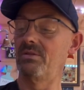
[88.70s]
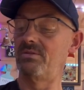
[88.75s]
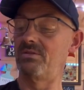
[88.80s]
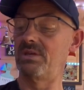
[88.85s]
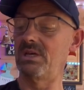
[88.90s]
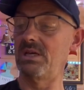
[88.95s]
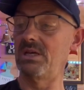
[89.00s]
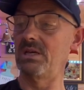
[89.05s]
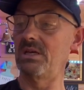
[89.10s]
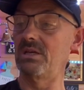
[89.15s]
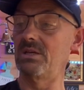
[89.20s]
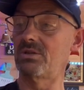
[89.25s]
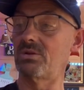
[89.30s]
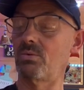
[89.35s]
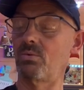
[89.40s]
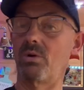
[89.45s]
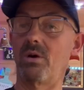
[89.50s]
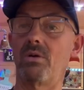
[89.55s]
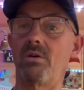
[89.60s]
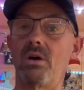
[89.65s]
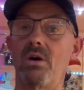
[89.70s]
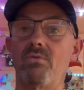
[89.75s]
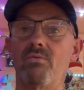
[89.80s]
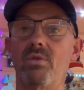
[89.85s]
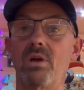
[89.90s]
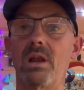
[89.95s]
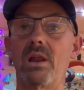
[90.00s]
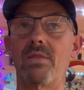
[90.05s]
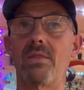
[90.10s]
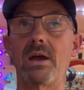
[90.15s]
These were a
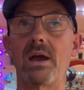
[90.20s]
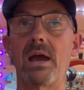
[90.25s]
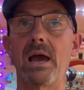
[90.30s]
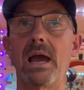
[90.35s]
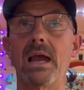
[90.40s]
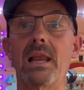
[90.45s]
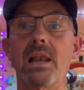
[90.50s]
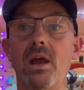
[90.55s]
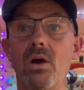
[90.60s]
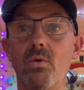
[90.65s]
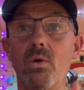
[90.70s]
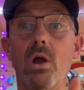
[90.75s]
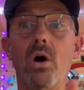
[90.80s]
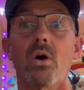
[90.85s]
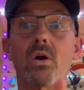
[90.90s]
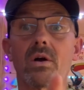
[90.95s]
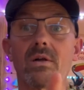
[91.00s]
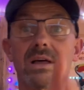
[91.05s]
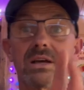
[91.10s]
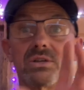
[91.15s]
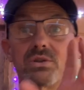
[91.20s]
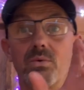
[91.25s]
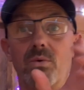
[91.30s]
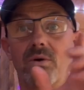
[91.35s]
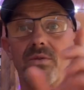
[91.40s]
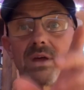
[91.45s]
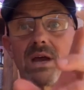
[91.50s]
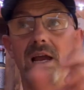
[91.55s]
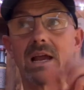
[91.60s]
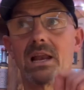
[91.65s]
really, their Halo Lager, that's the
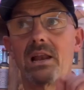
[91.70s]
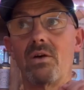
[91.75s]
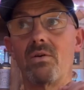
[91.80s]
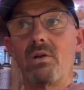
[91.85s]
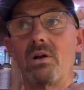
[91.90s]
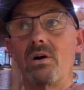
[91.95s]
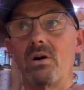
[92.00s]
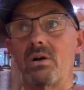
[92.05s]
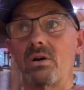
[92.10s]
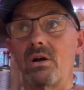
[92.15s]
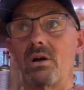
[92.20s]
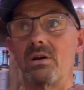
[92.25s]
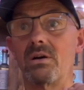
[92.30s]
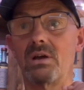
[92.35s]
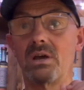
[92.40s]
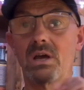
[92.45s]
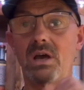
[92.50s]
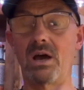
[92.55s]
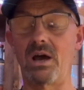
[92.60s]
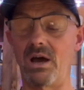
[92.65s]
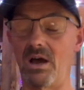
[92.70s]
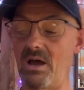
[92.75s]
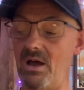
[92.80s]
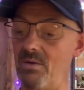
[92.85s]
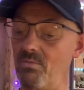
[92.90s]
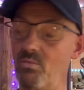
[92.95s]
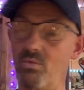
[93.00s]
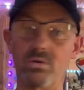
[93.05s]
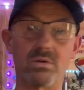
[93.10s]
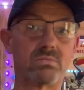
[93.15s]
one, the Halo Lager,
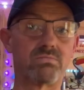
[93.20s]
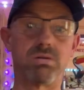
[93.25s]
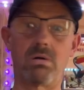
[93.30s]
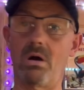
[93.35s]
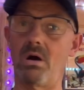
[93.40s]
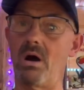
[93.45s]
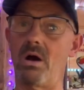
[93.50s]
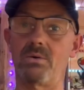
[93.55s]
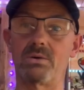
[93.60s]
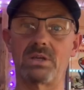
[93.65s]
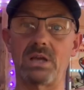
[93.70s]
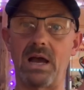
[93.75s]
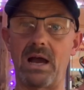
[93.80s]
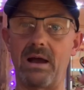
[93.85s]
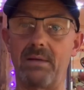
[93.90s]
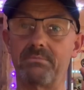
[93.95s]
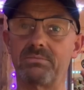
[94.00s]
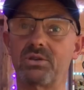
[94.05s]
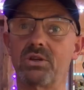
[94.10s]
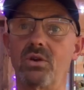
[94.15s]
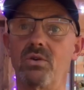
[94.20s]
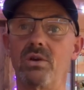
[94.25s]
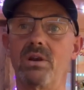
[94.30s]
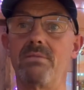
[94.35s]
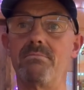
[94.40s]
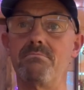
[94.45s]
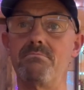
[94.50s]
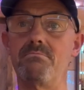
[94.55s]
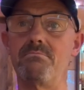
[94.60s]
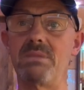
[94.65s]
was absolutely
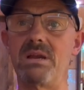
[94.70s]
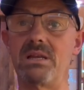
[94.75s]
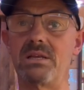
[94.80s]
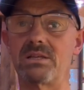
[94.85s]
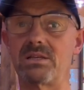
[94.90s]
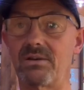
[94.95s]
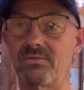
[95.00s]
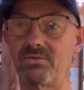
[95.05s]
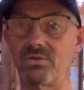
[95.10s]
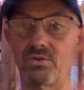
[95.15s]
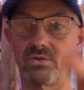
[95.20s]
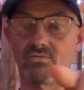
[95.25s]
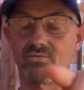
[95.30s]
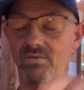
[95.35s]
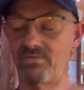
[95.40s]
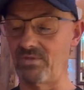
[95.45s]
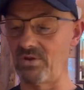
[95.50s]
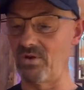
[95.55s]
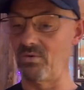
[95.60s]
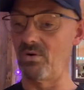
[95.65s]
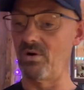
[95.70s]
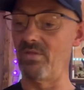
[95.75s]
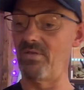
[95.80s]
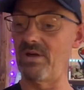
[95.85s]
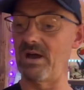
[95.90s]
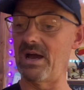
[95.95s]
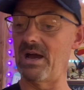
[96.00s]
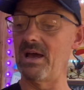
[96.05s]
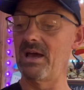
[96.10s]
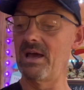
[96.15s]
mint. I've done a review on
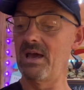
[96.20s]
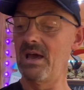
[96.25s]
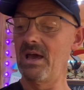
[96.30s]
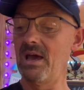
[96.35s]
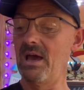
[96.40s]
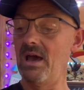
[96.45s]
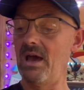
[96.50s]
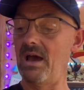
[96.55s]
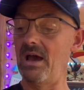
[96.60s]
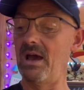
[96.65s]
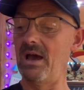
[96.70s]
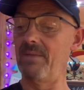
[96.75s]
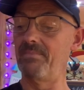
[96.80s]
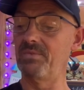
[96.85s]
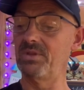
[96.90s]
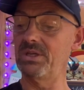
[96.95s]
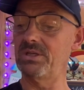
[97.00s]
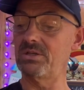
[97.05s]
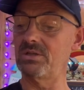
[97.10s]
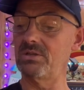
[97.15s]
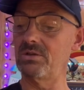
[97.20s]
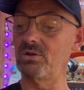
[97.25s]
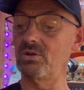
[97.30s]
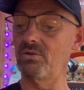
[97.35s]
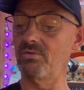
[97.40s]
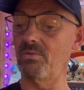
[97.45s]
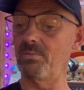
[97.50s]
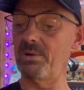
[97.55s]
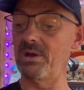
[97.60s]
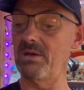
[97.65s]
that. This is a
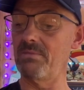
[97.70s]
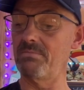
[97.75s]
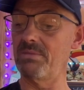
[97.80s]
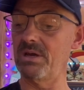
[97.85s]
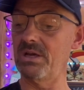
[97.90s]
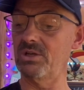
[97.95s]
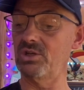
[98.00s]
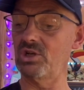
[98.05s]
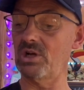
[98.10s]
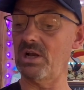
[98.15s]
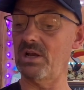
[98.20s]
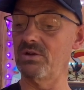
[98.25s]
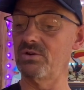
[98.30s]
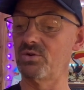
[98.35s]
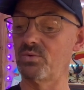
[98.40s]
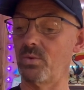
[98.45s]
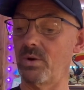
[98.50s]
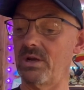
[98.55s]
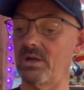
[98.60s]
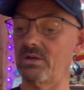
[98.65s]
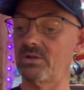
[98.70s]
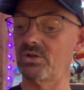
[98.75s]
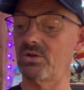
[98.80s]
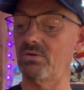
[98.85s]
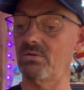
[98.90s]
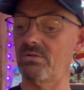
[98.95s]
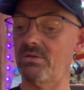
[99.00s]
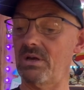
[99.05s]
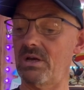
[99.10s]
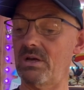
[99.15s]
European Beer Challenge winner,
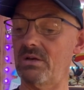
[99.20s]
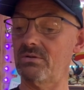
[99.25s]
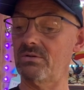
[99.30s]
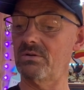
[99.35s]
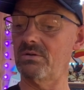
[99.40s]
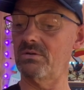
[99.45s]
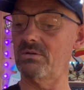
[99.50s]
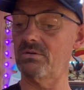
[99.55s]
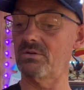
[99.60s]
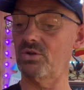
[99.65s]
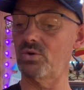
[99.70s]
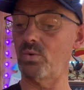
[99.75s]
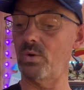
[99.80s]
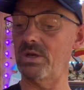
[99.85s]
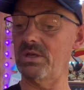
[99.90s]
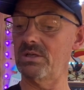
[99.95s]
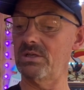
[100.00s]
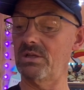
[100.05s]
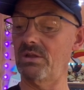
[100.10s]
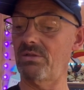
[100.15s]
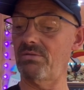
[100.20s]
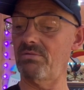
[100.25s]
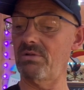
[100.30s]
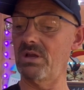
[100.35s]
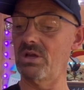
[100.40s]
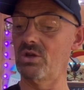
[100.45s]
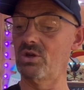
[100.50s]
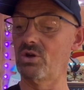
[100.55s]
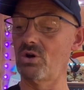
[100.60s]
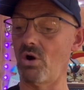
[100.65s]
2023
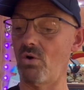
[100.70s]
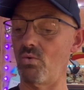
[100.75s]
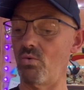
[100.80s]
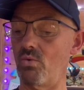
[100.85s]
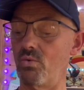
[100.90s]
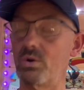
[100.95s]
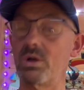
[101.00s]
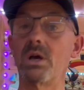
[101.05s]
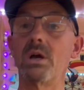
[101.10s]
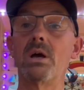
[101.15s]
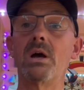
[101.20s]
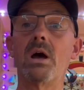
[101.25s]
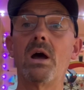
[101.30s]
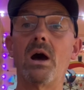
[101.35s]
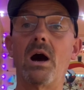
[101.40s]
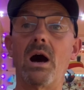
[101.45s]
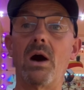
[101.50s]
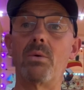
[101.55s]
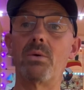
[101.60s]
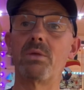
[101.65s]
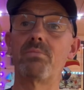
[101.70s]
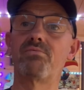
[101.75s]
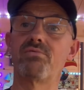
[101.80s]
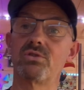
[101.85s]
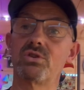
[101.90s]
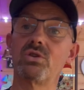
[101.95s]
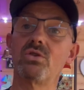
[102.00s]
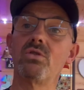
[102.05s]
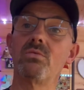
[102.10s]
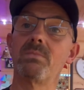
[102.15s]
gold. I would
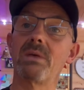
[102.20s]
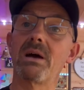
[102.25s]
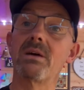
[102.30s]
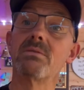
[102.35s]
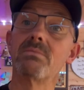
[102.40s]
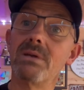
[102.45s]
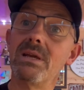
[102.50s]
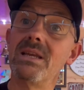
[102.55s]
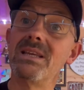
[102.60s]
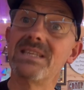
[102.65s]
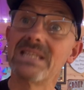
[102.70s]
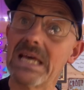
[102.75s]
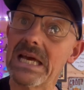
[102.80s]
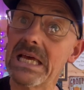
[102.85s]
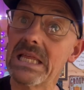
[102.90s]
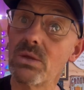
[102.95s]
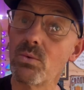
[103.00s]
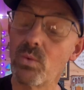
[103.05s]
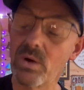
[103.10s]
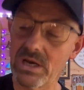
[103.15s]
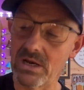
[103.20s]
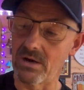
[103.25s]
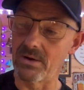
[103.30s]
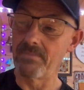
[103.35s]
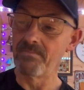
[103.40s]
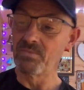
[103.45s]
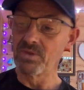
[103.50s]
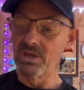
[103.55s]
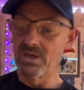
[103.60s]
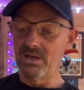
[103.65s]
presume that means they're the winner.
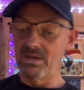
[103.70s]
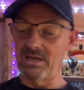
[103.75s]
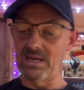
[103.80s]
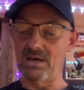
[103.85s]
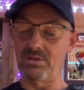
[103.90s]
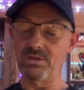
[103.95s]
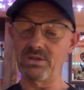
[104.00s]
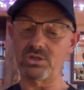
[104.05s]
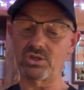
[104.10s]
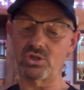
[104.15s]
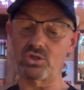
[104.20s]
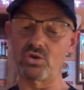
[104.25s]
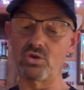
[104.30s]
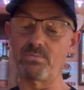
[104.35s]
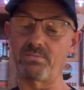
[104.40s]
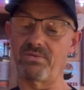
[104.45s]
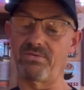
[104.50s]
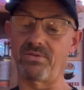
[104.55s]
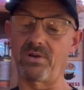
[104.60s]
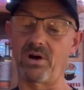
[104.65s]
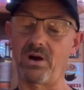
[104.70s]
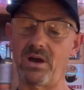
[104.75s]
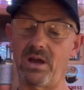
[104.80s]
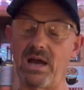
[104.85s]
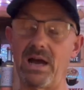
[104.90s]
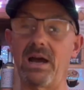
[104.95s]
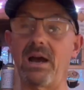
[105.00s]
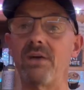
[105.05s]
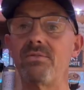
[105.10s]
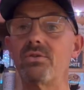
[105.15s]
Now this Superfly,
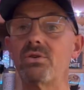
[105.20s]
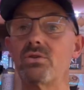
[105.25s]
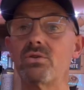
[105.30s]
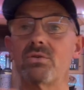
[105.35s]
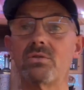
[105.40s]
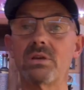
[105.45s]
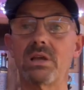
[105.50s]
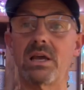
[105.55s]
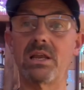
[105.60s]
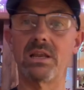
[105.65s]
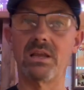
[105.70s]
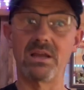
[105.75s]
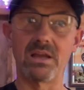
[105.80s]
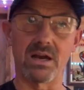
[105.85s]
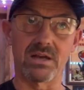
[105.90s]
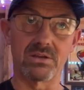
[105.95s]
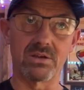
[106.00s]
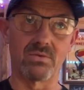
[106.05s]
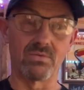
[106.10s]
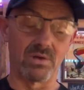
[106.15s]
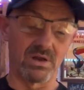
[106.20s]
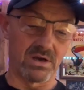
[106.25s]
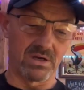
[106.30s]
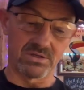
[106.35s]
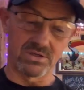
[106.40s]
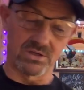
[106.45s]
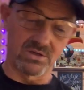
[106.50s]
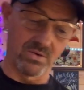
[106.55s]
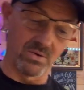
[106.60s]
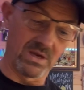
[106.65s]
I don't like
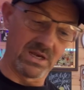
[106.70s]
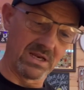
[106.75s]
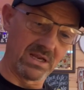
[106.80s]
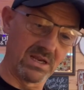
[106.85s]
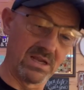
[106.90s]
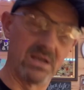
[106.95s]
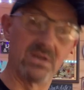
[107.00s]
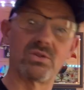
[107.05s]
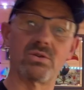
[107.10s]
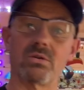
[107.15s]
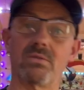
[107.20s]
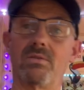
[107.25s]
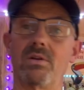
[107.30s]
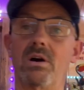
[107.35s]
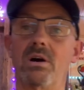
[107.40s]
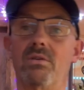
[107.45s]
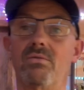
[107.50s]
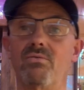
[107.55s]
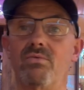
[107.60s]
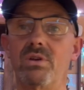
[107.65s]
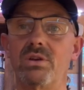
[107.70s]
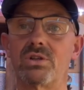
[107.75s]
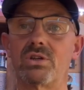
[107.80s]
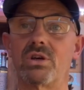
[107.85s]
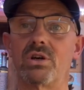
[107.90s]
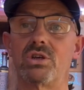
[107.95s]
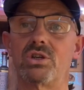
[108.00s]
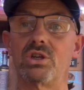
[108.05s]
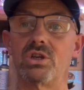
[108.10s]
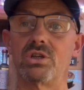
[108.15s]
to do any sort of like
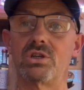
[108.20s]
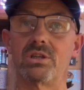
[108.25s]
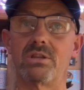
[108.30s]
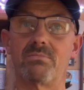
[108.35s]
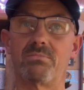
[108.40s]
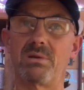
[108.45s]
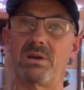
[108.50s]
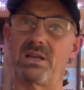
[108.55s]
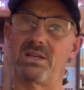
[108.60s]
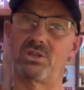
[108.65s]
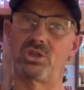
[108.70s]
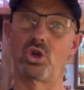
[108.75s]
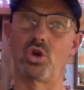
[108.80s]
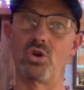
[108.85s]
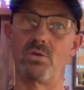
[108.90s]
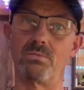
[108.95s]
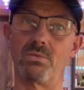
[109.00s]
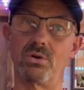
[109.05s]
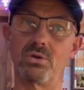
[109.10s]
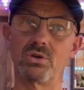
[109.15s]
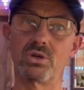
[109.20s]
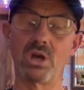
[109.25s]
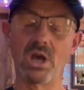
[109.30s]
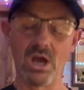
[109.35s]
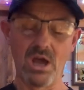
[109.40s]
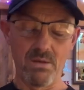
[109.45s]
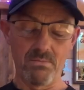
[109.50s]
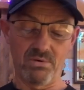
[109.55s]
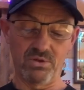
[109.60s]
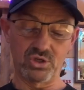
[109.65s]
research into the beer too much,
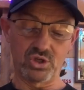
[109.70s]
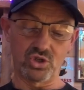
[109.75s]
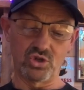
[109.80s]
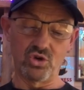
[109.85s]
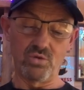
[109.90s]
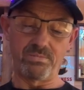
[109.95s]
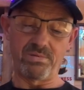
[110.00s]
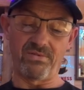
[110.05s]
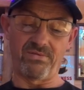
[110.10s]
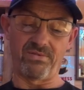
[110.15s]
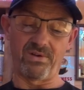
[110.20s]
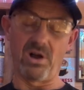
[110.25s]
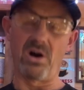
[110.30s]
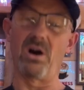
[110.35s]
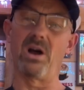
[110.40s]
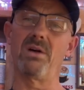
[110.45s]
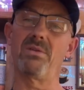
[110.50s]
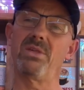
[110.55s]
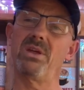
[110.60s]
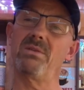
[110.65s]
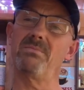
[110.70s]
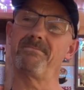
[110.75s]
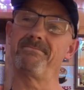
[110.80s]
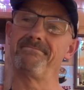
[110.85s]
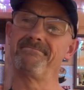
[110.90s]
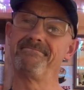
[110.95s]
but Superfly, I think,